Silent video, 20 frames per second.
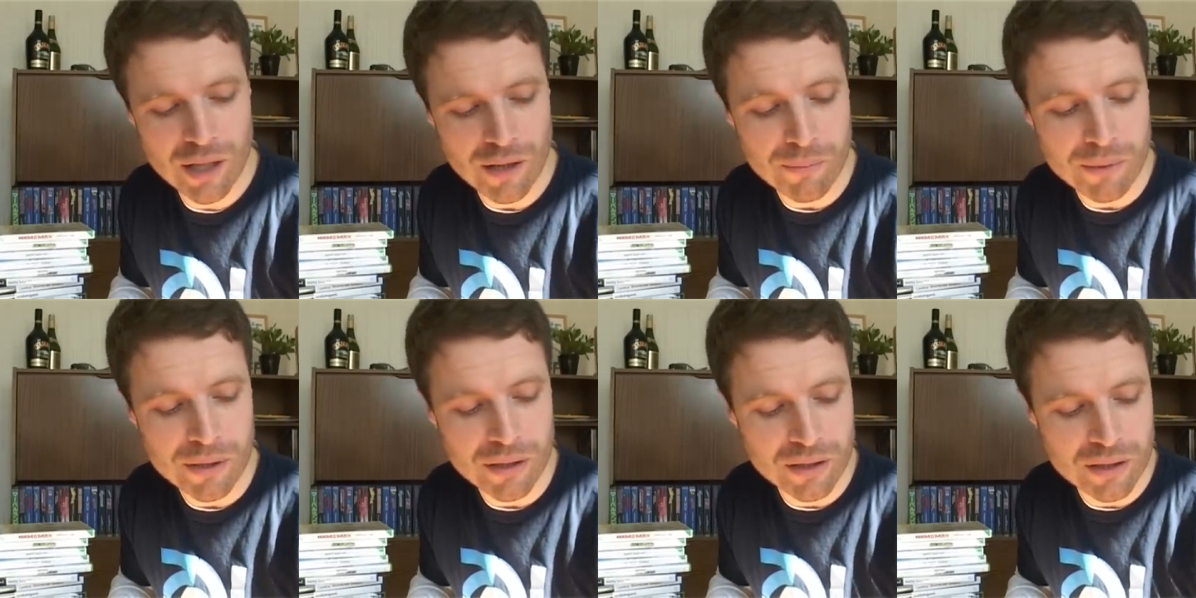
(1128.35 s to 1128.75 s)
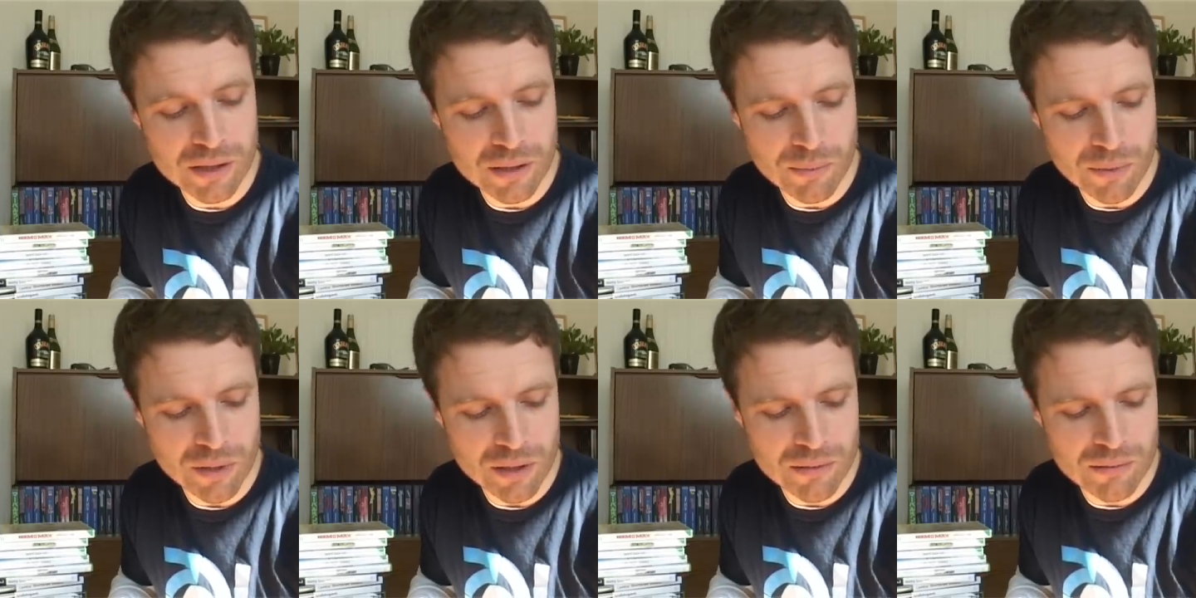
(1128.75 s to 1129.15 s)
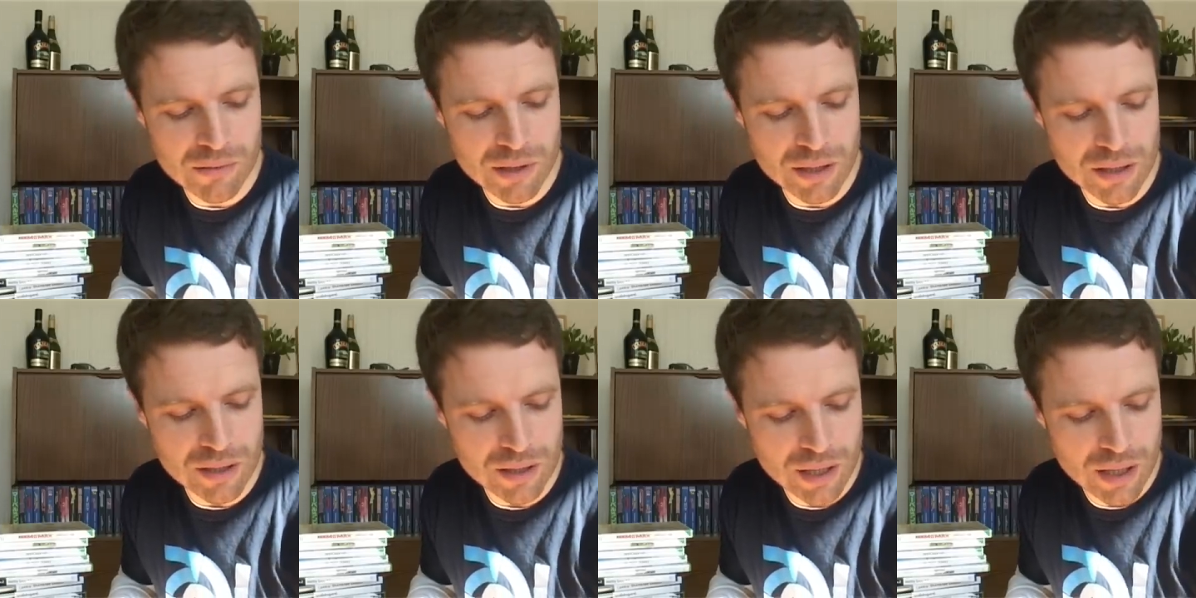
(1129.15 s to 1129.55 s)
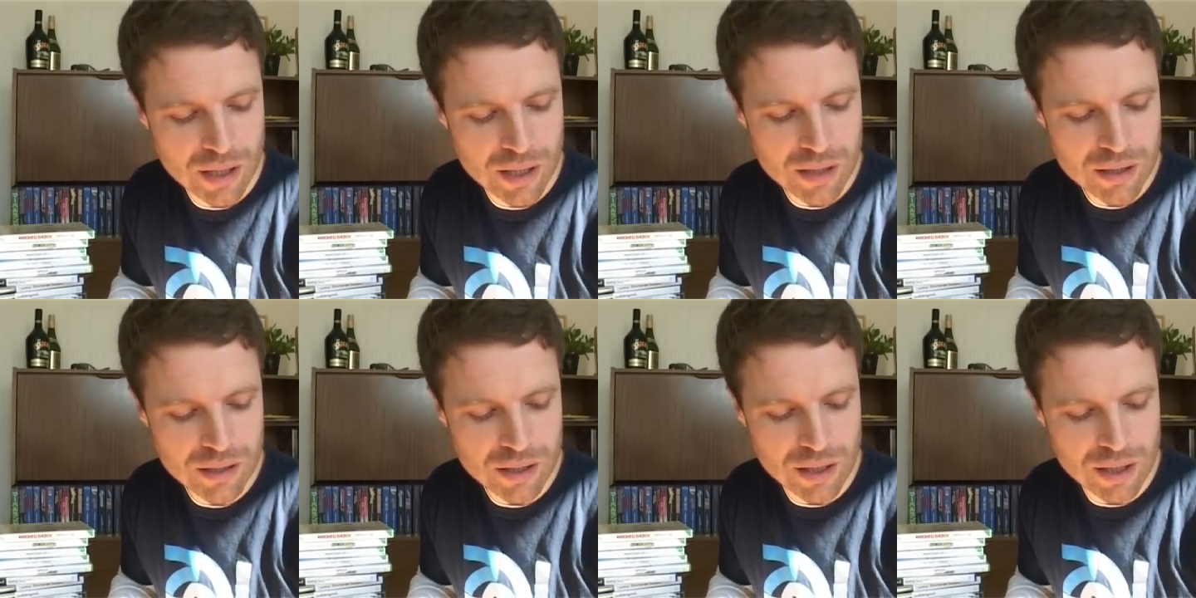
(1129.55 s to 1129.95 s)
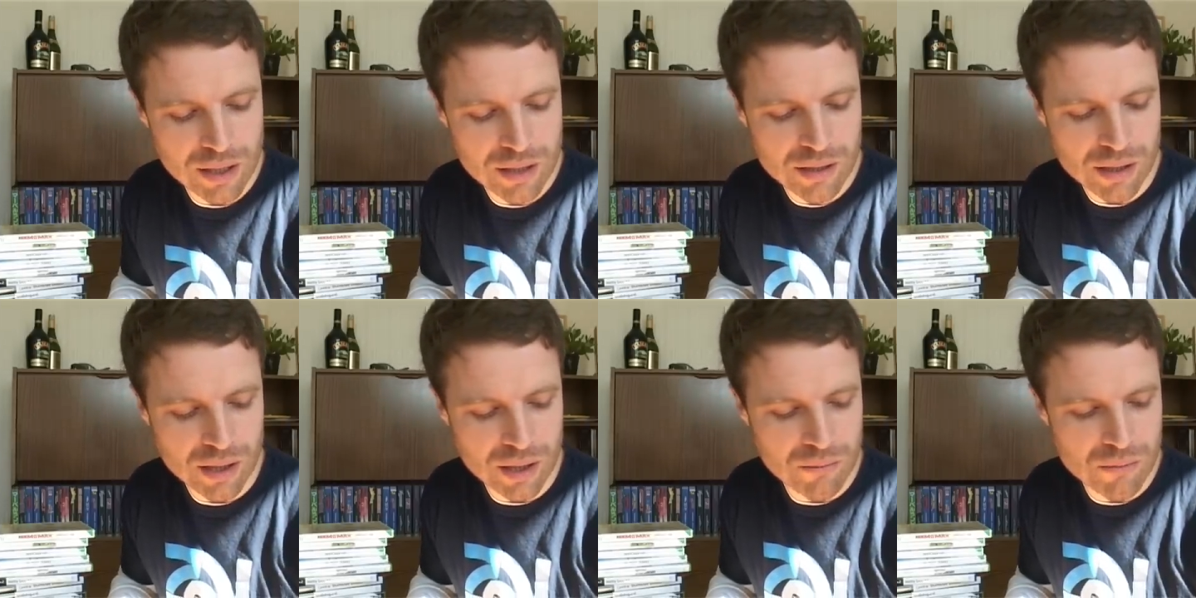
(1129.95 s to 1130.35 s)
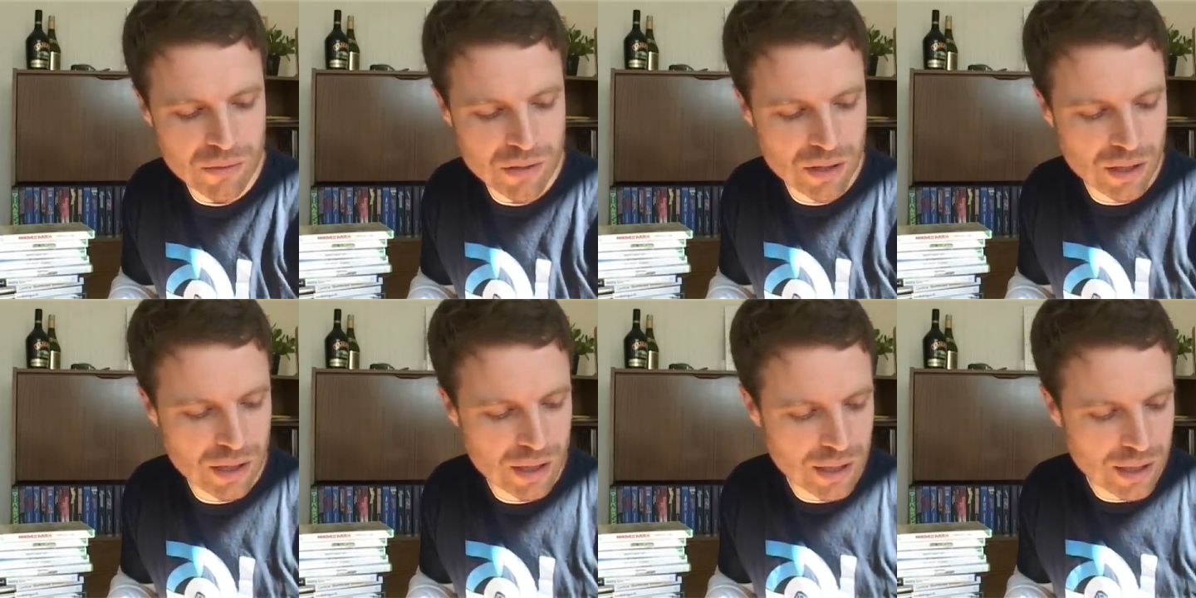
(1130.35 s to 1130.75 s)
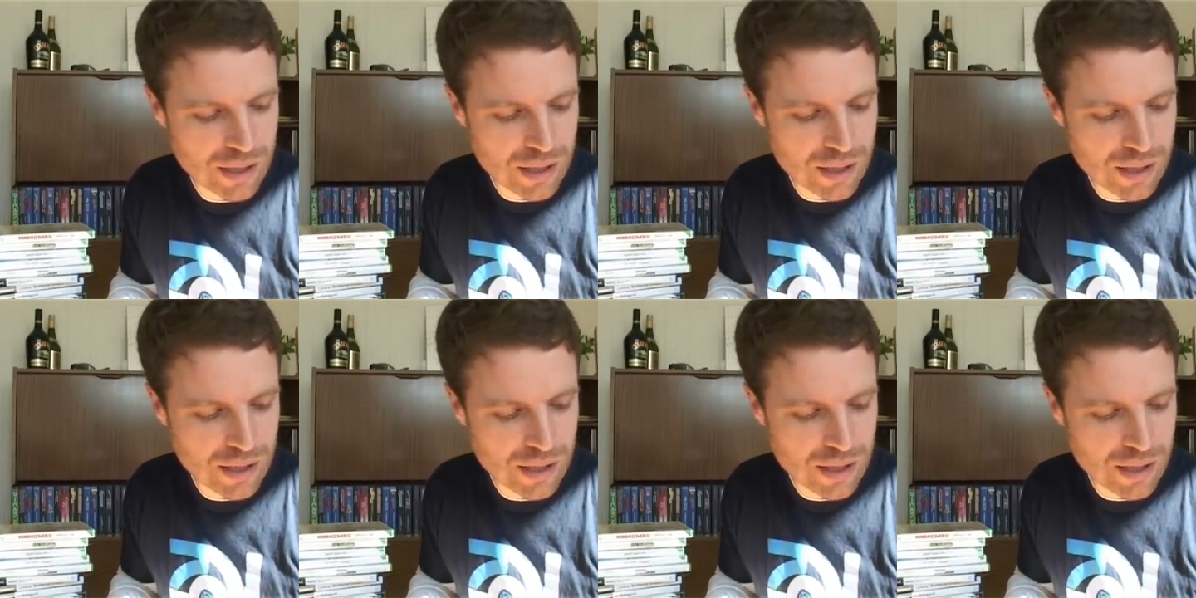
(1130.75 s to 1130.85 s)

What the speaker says: I've been looking to buy some DS games,